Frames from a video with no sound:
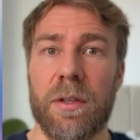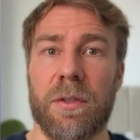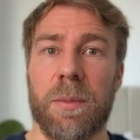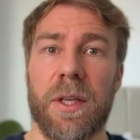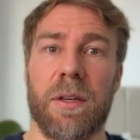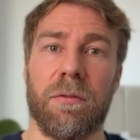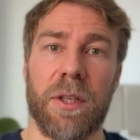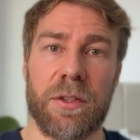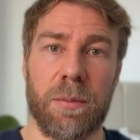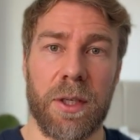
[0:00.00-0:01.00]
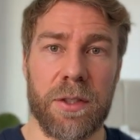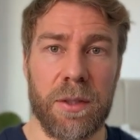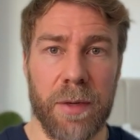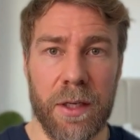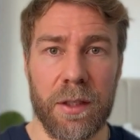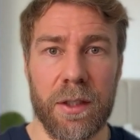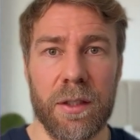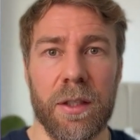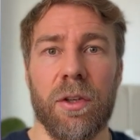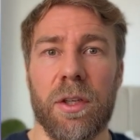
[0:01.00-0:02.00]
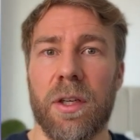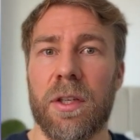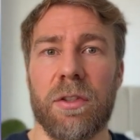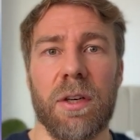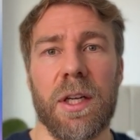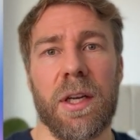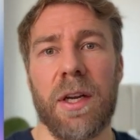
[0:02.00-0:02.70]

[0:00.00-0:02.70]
Speed and flexibility mainly. You can iterate